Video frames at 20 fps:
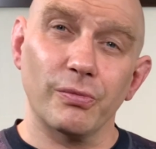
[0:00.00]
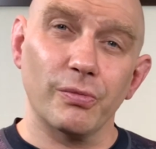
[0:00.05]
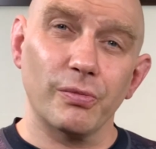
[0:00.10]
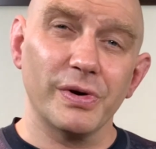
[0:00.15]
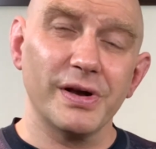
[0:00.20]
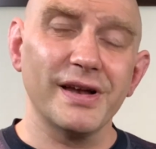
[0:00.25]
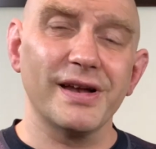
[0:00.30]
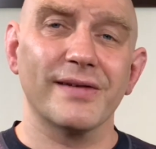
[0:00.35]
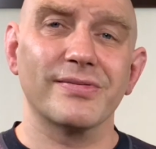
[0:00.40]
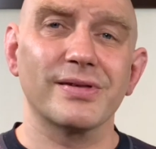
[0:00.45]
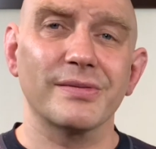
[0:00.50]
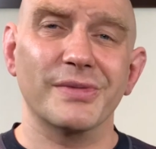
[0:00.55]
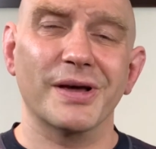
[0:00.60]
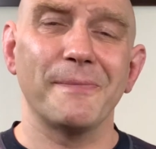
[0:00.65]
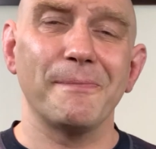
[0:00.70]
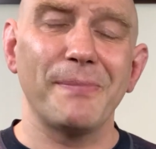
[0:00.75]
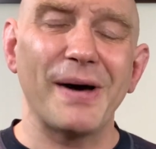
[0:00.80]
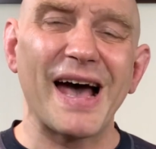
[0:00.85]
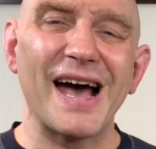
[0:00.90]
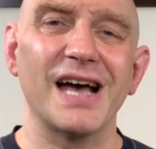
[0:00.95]
we need to have some
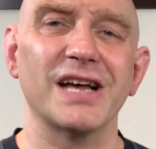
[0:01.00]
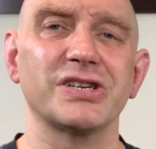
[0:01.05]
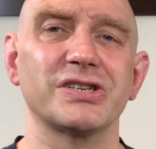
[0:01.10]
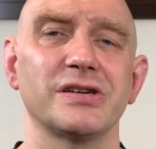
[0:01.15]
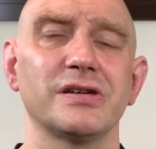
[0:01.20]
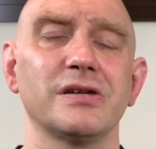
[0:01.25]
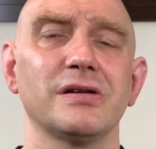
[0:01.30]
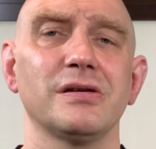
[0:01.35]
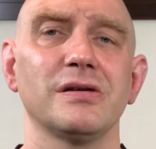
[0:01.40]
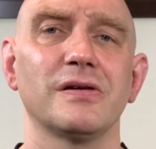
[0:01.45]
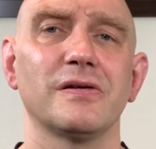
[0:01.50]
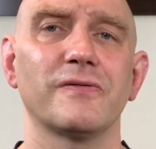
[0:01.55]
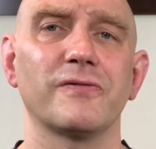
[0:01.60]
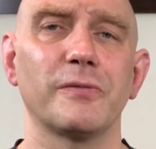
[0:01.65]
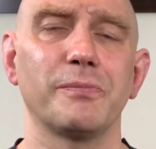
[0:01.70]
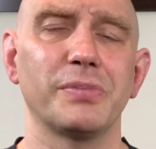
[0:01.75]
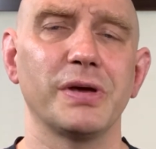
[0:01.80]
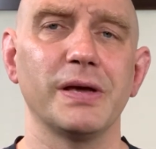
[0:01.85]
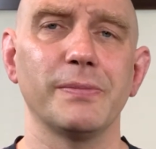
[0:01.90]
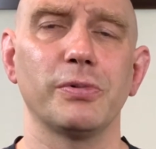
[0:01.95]
compassion for
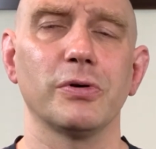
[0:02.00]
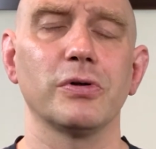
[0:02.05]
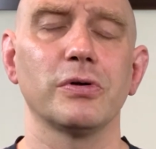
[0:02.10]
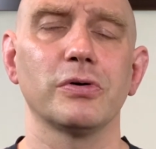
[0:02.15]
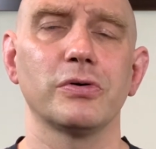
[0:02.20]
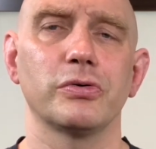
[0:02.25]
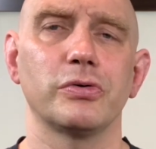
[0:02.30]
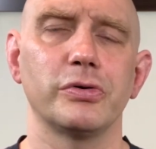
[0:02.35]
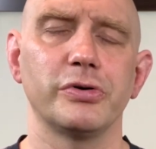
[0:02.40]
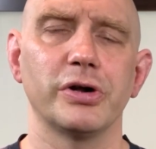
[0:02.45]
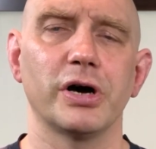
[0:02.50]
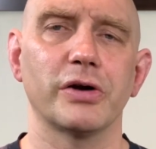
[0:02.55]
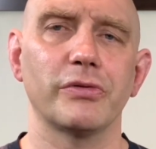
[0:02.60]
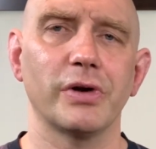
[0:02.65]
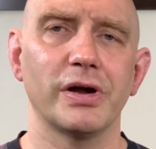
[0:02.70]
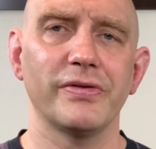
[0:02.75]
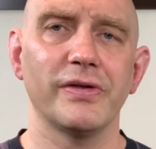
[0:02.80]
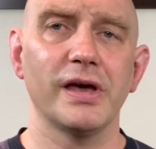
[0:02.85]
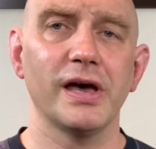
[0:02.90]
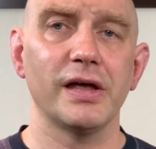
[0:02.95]
people who are not
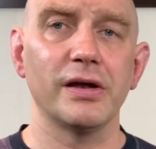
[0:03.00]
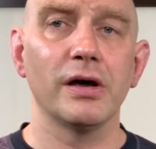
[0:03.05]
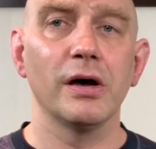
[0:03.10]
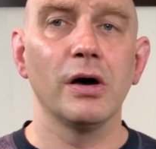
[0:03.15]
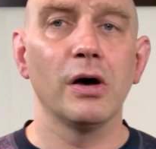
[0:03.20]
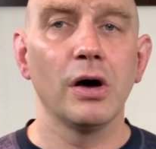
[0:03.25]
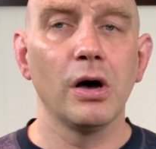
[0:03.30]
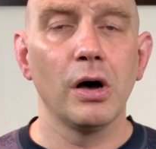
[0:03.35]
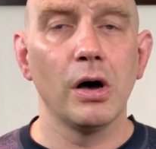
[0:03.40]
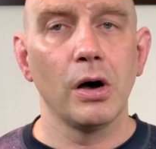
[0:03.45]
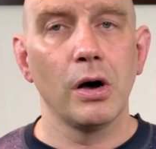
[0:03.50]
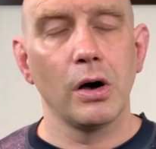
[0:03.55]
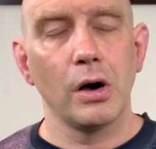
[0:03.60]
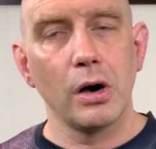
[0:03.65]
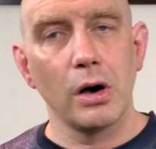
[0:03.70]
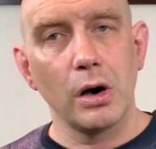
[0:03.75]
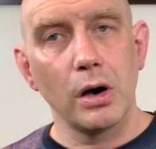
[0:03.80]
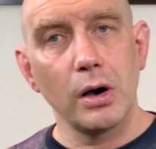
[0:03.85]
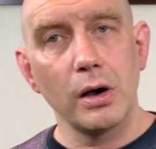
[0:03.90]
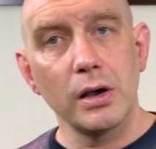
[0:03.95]
right in the head.
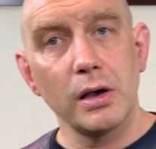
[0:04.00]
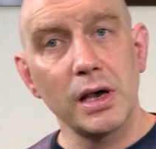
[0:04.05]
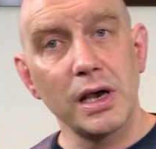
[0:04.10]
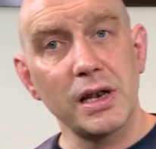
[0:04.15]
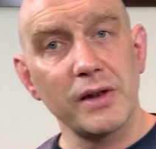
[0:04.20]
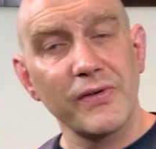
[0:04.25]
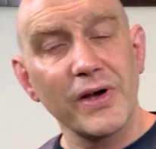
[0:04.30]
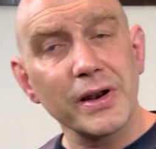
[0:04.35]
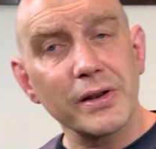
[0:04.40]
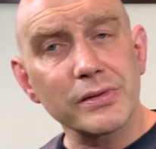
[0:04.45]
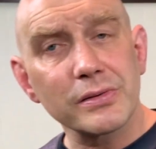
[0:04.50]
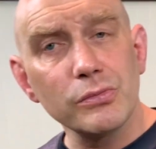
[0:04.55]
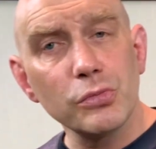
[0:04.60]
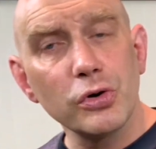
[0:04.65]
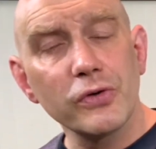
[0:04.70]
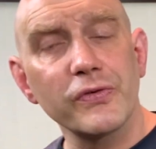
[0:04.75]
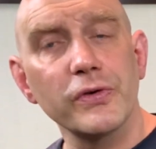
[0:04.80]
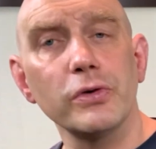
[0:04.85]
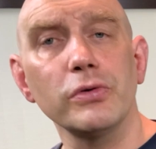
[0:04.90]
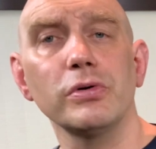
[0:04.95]
And if that doesn't
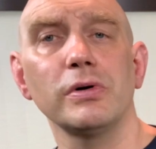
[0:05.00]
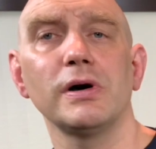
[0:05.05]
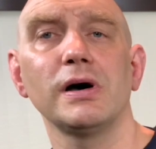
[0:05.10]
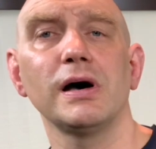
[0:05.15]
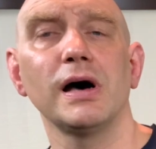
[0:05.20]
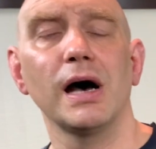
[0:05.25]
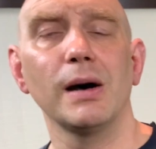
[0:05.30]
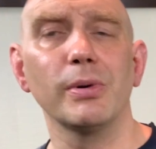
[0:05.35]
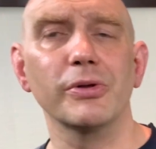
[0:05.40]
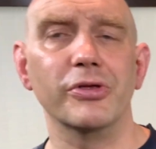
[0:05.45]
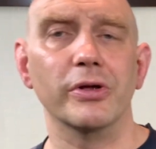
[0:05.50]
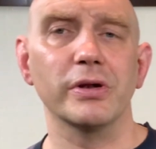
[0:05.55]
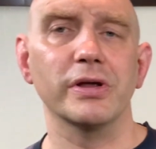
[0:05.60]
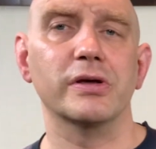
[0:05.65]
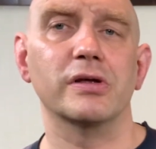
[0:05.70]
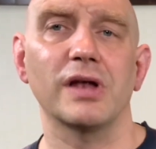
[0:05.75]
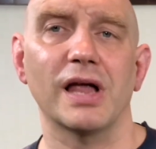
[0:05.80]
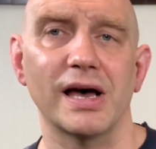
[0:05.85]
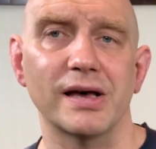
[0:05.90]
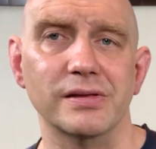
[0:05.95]
move you, how about the
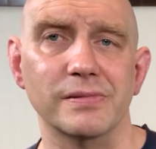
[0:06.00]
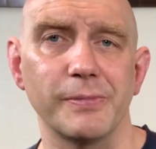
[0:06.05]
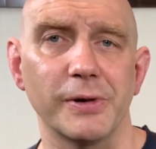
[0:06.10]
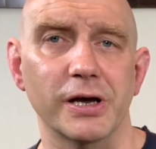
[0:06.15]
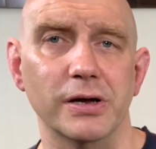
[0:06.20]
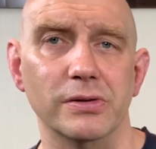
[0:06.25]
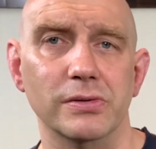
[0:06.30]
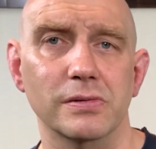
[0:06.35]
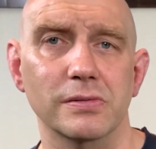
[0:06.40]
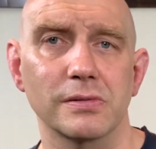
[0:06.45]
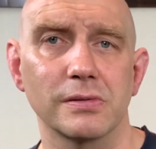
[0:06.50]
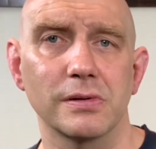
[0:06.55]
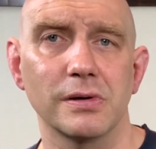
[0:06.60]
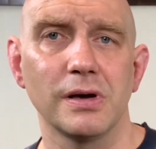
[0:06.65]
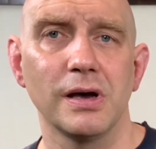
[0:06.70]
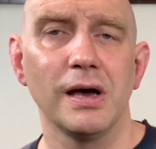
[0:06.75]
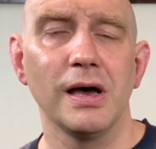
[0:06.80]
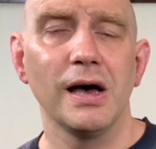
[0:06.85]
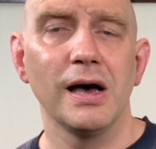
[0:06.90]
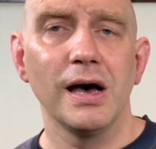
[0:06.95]
legal aspects?
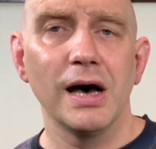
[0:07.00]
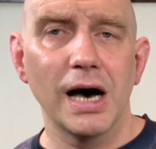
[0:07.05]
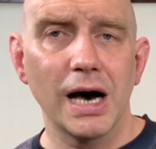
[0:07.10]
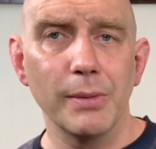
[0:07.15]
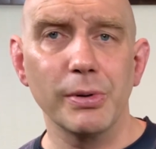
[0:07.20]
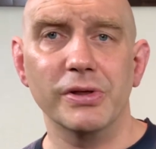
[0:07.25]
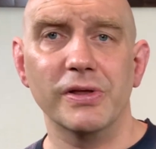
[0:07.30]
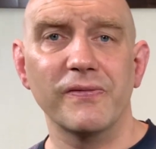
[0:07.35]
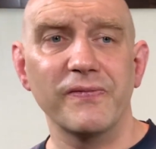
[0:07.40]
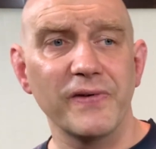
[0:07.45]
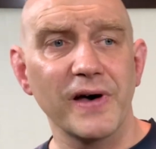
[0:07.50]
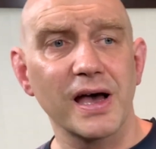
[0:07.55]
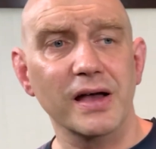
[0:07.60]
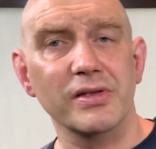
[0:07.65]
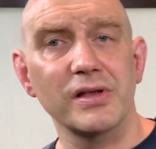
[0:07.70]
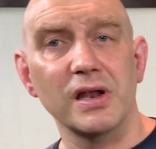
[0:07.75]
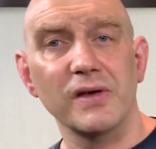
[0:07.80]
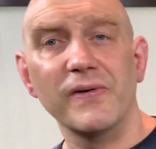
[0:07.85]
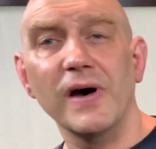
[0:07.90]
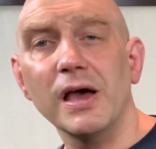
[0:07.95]
How about the fact
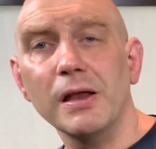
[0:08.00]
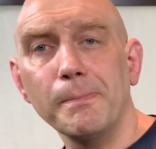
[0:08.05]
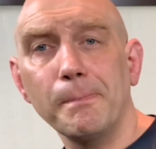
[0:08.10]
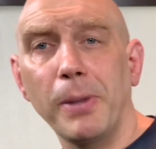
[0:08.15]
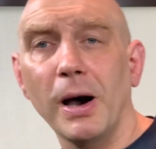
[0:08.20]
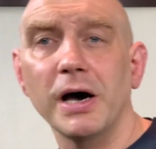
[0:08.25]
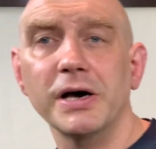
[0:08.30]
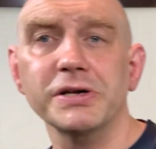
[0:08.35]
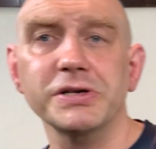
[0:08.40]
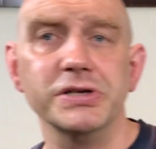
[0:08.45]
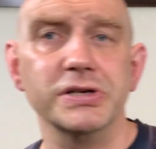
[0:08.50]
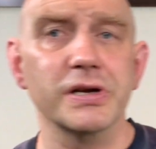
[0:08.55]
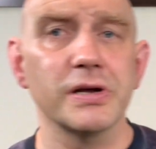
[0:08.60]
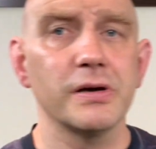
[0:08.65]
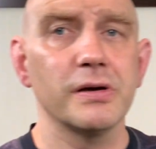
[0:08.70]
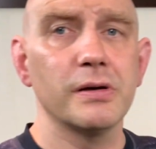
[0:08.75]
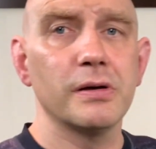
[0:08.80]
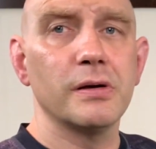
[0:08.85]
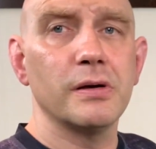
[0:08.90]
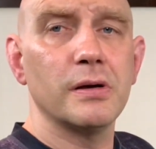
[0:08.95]
that if I had punched
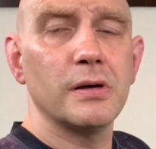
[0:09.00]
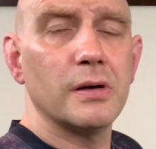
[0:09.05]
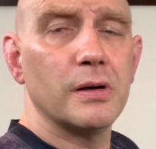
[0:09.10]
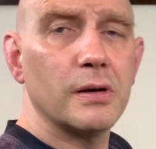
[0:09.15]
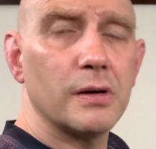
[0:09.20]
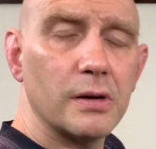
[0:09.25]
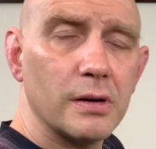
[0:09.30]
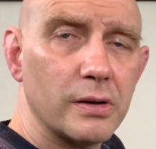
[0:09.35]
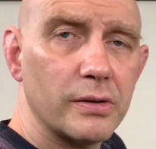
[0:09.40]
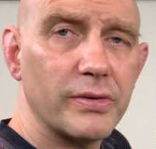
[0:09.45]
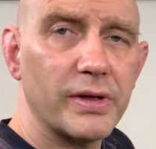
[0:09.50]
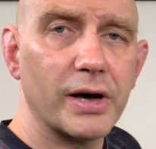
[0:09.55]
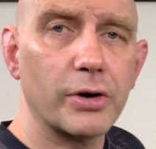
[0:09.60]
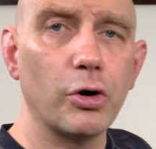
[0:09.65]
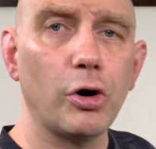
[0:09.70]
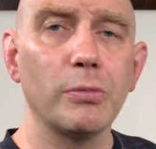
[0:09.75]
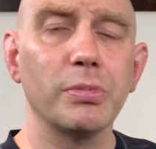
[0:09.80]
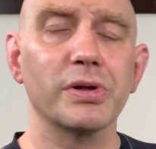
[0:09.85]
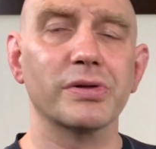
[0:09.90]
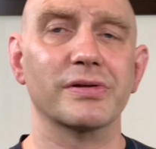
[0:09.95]
that
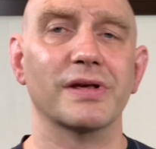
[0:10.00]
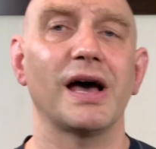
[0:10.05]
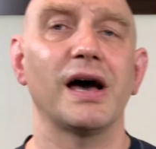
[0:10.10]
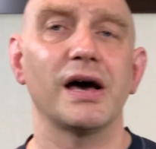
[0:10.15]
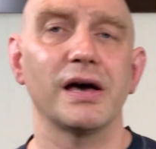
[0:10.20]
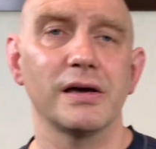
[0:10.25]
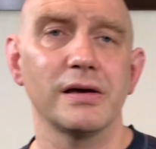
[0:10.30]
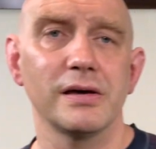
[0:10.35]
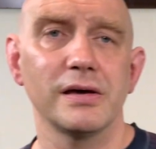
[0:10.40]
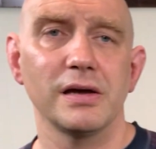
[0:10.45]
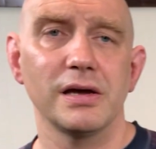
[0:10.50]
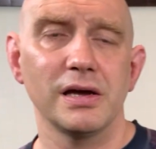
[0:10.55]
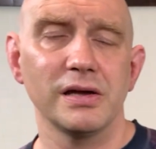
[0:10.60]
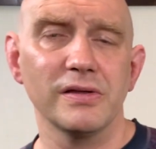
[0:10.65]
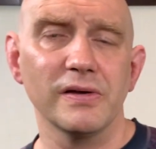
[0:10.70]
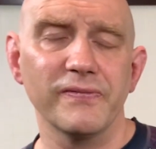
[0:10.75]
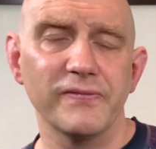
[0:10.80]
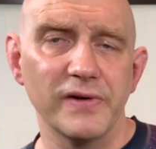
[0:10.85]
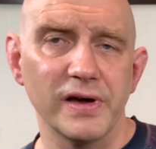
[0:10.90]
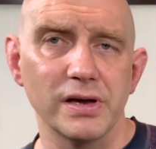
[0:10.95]
homeless guy in
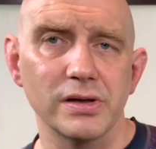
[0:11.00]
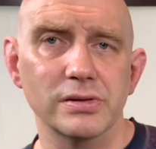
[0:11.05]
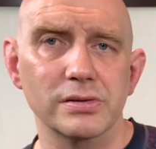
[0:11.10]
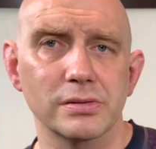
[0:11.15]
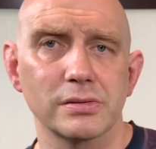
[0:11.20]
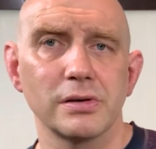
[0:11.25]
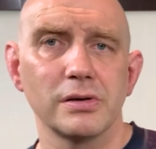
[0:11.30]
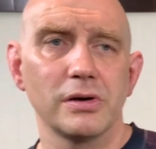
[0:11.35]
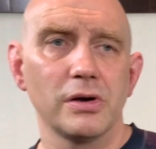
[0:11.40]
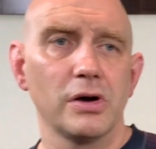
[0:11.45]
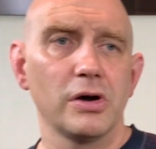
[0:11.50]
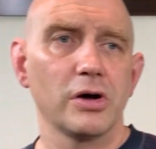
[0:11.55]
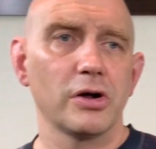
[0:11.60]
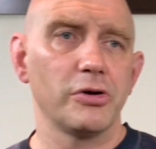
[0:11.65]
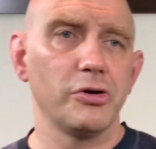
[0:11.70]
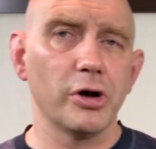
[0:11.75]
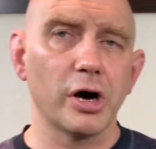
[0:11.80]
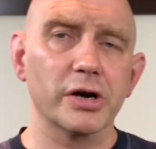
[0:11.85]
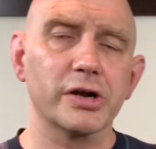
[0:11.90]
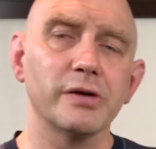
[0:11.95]
the face,
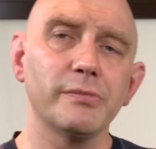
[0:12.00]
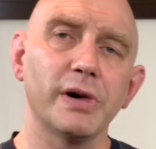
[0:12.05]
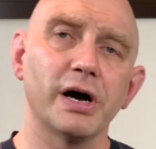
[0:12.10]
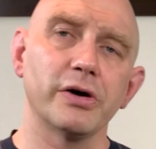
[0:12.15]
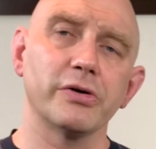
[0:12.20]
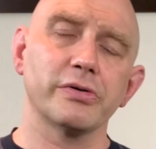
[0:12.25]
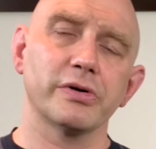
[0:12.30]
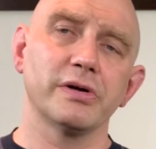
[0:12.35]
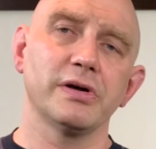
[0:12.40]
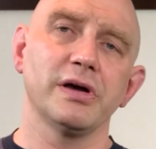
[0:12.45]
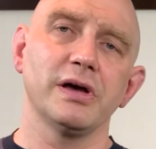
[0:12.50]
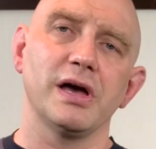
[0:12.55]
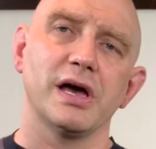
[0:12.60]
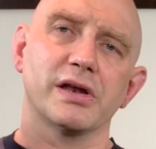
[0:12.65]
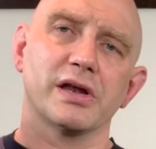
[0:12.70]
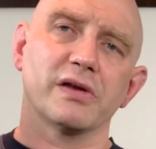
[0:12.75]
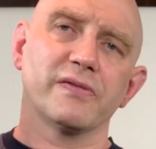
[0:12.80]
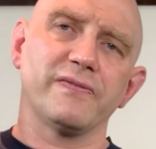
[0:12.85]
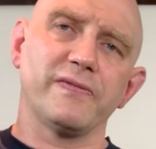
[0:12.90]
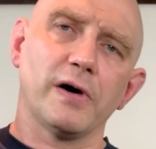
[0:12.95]
knocked him out,
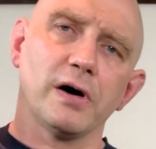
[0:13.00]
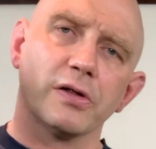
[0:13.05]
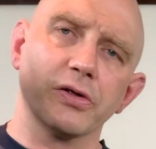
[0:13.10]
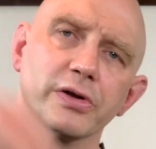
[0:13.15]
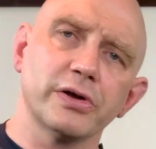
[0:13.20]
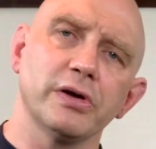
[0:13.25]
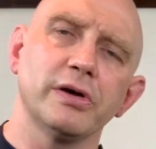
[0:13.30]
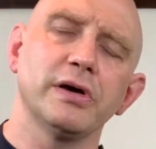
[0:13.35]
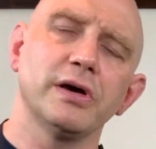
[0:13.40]
and he'd fallen,